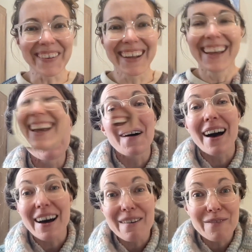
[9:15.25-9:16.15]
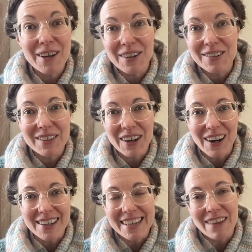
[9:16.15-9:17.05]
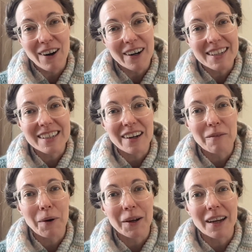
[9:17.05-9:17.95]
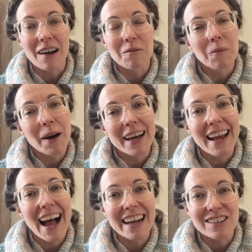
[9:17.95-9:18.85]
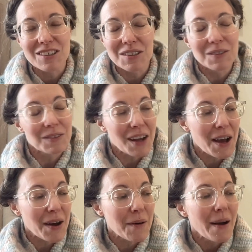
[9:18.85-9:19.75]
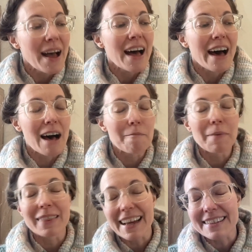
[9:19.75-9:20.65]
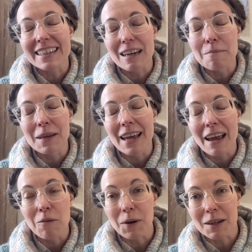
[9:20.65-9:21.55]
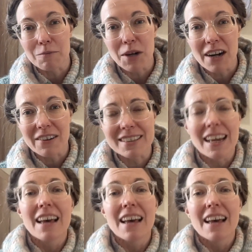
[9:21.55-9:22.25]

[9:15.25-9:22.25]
So of those yarns, I've already started working on one, as you know, but that's gonna be a work in progress.